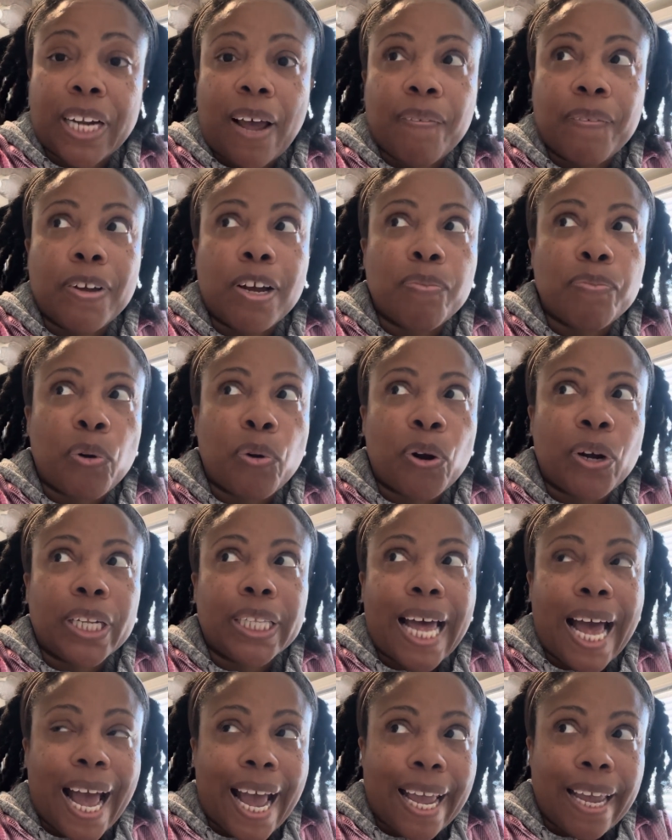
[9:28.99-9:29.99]
I feel more
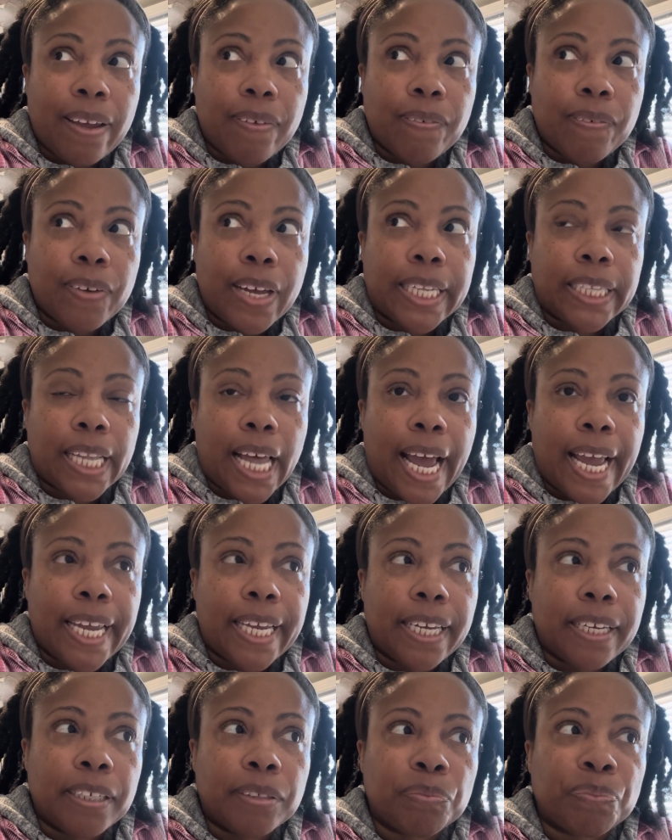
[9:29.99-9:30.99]
alive and
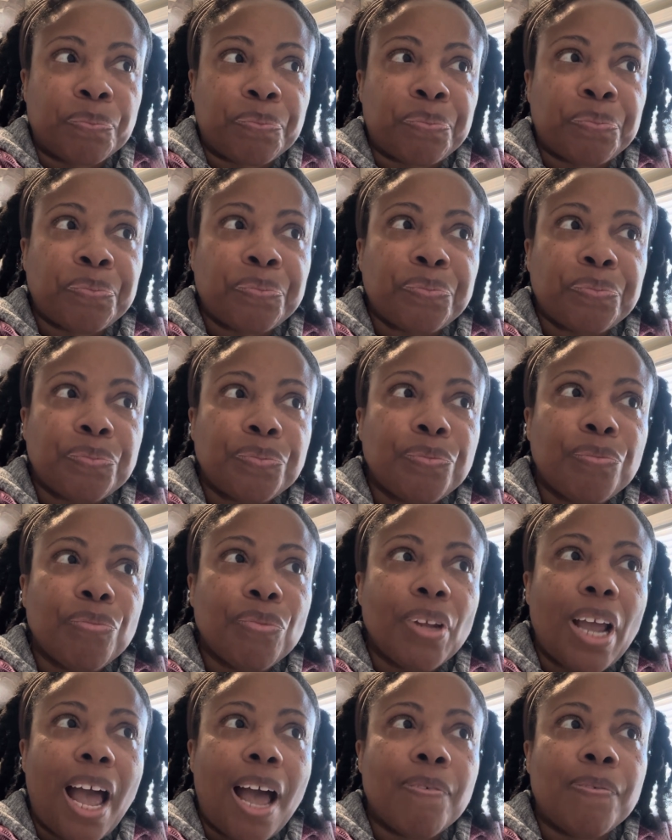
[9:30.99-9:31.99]
like
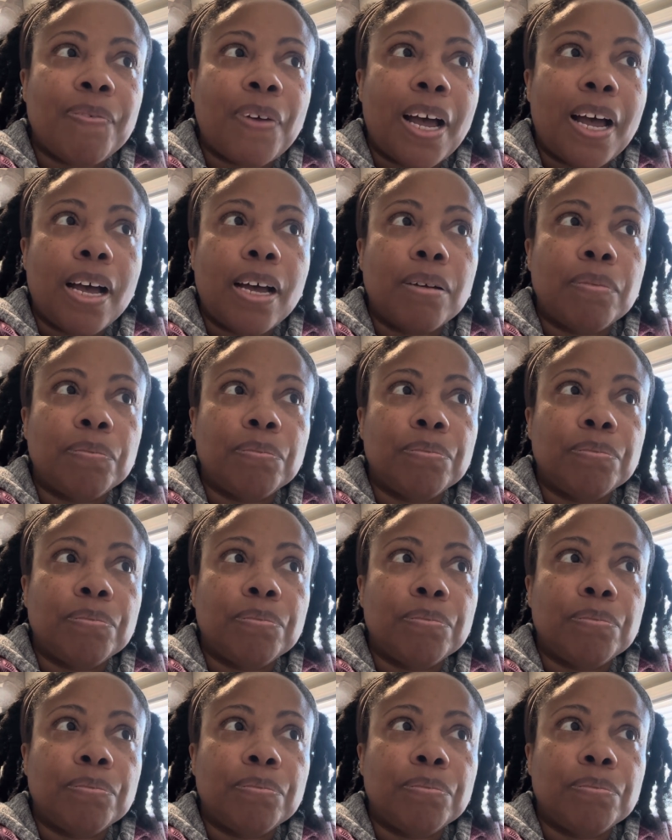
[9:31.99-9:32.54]
I've, uh,